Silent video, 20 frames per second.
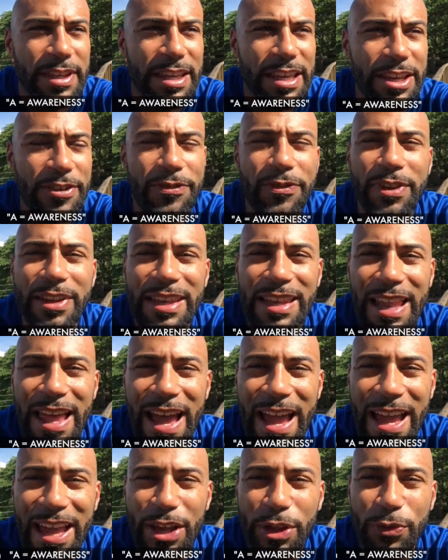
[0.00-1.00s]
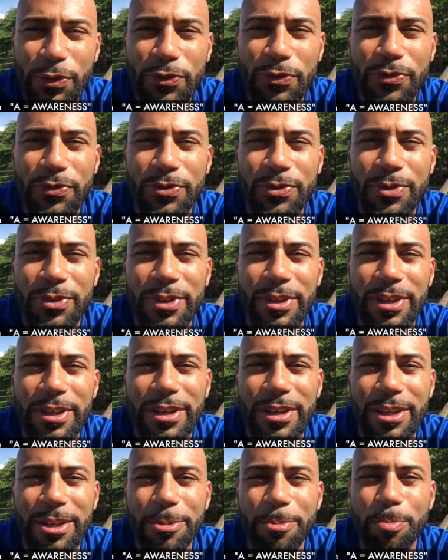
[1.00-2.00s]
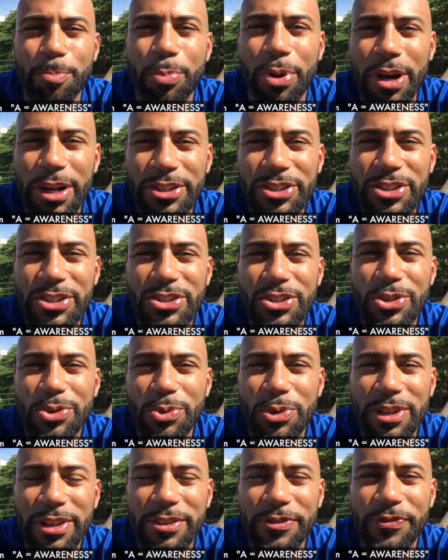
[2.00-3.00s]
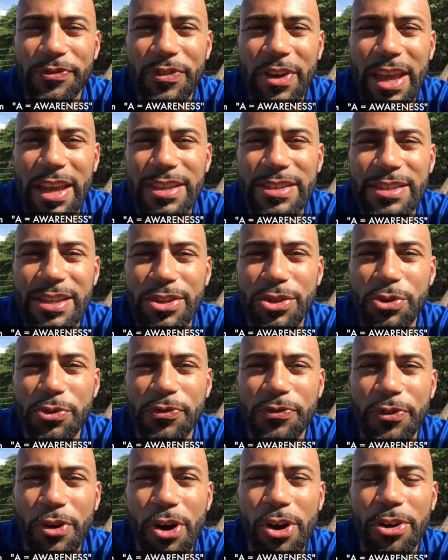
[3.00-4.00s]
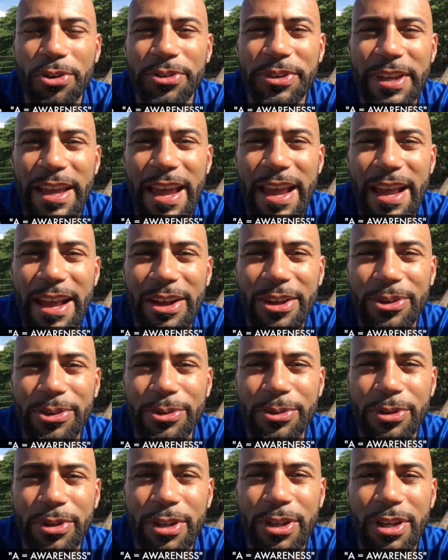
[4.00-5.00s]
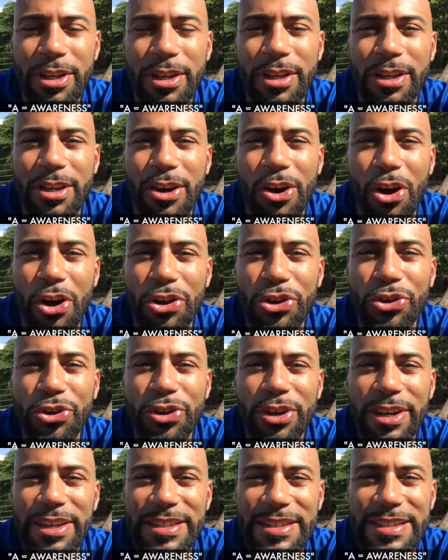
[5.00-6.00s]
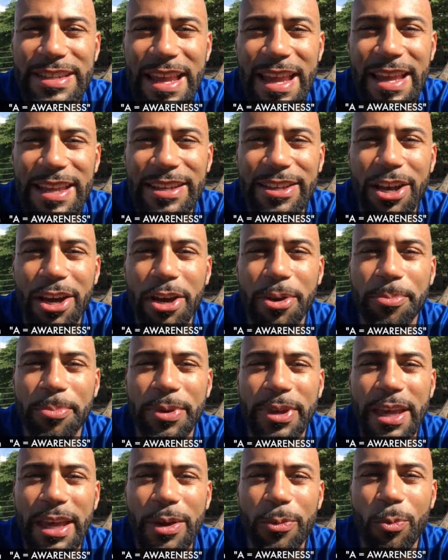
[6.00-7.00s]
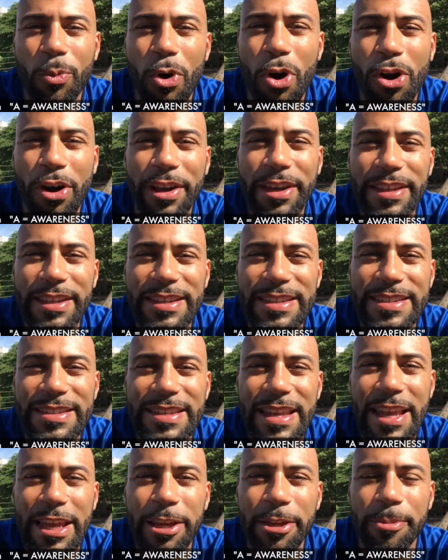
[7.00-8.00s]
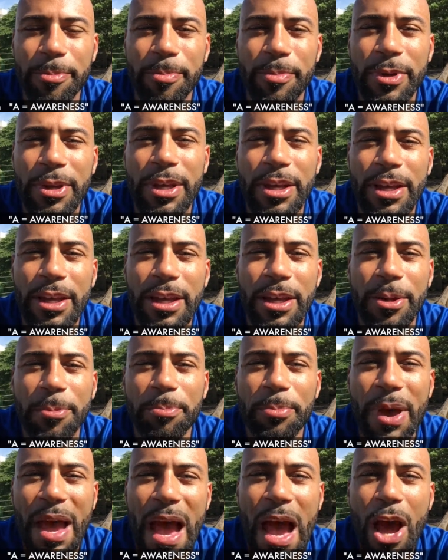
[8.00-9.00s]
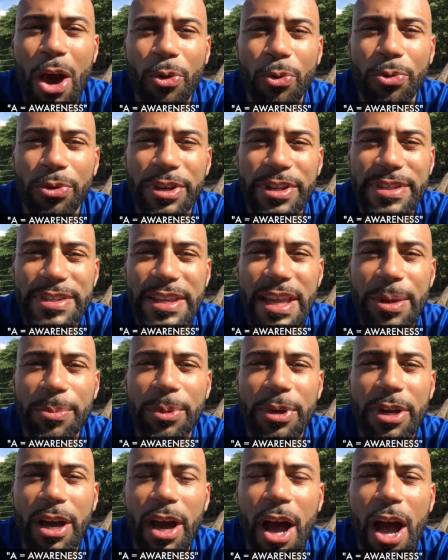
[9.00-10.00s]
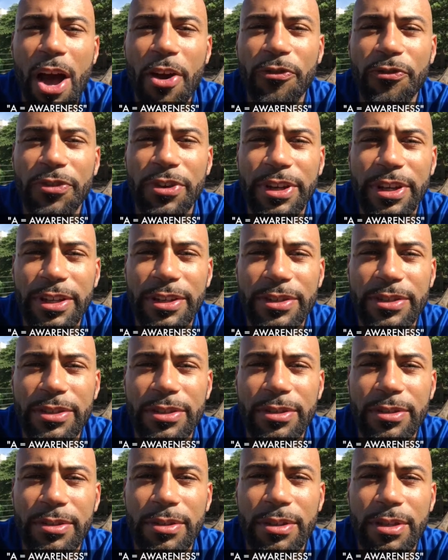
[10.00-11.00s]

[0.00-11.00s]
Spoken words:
if life punches you in the face and you fall down, are you gonna stand up and walk in the same power and the same confidence